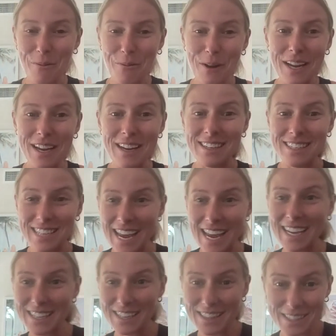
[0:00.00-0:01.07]
we
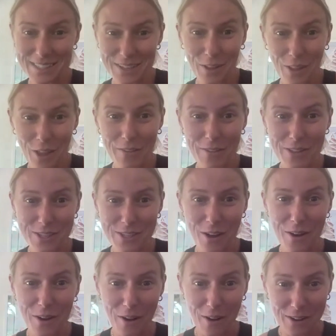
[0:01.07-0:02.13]
take a lot of this
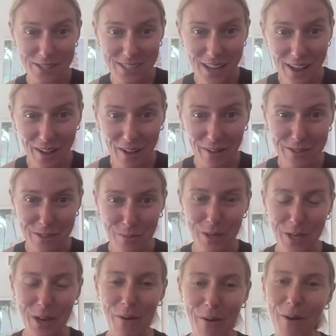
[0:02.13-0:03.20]
on ourselves and
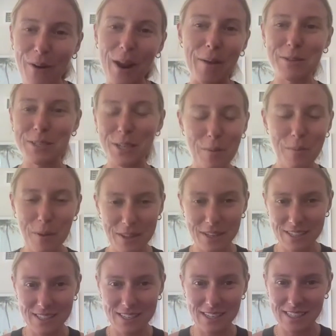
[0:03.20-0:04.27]
we go, okay, I'm just going to put
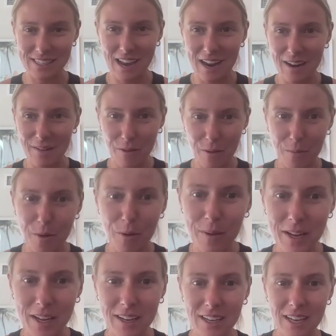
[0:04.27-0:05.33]
this to the side for a
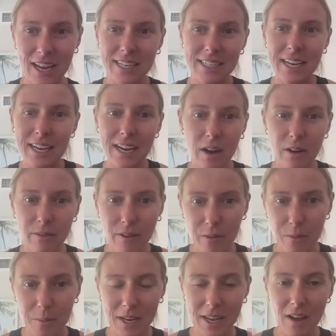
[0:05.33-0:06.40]
moment and take care of
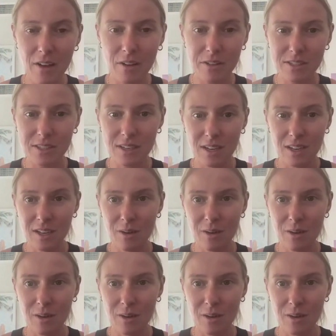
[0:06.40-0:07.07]
everybody else.